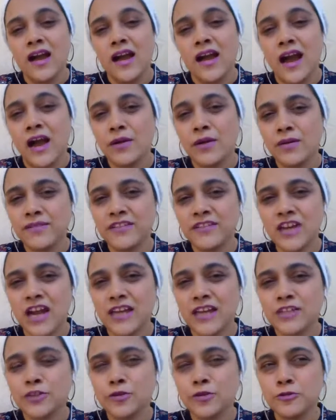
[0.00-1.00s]
However, I
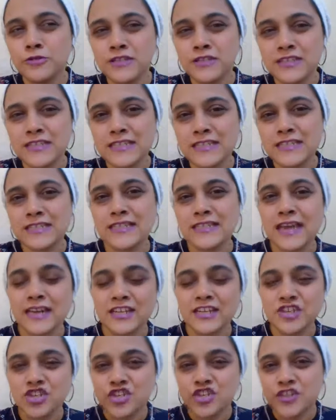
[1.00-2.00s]
don't see that
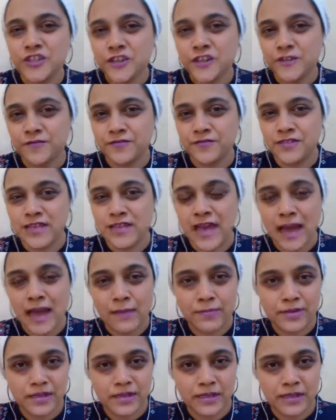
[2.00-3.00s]
shift
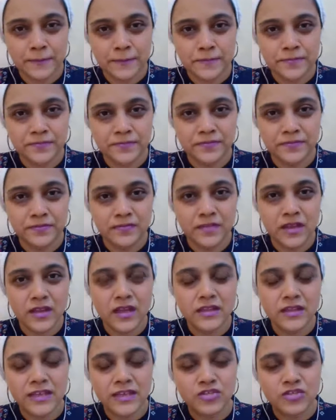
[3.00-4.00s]
happening,
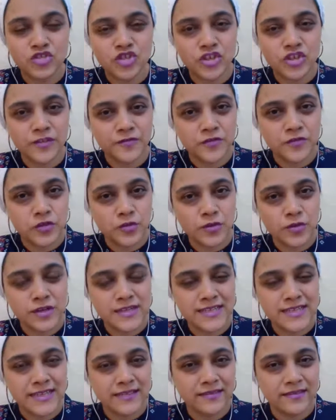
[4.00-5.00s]
that shift
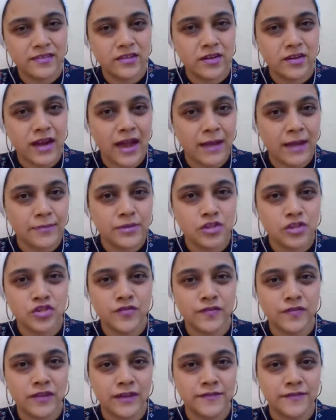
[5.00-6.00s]
towards healthier habits of
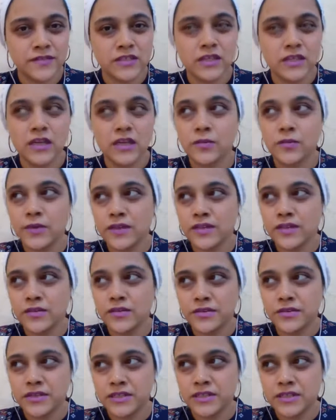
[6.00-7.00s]
lifestyle,
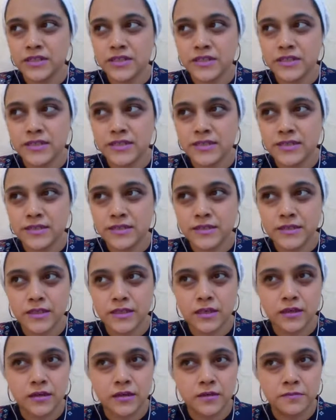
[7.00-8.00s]
whether it is
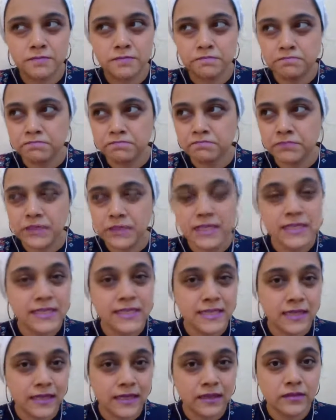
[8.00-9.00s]

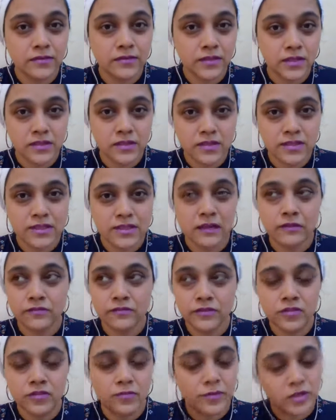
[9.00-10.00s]
eating healthy itself,
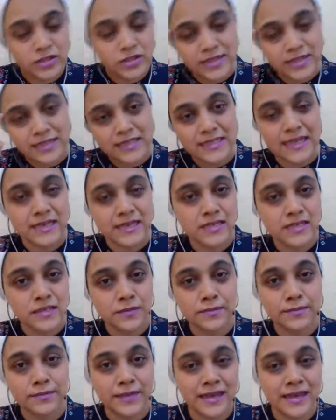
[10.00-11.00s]
because that's the
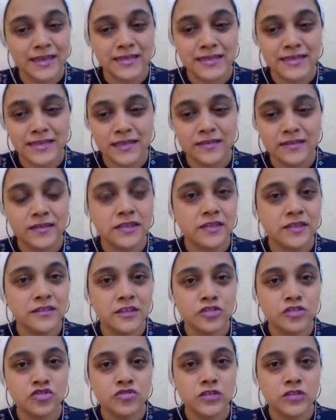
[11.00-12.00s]
basic thing
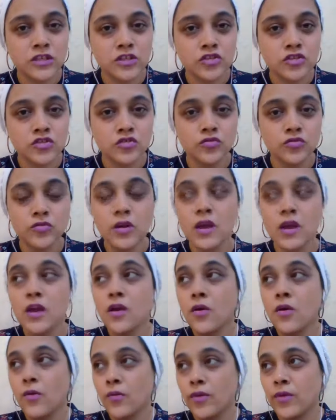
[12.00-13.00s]
that you need to do,
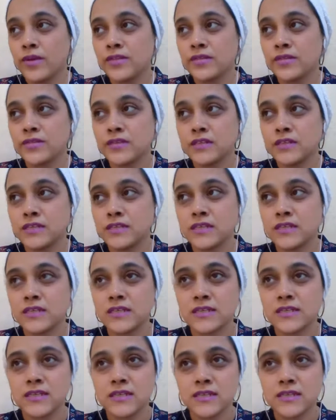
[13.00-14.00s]
whether it
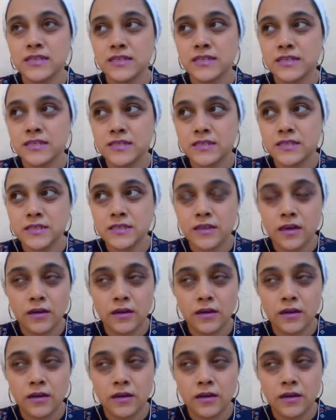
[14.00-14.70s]
is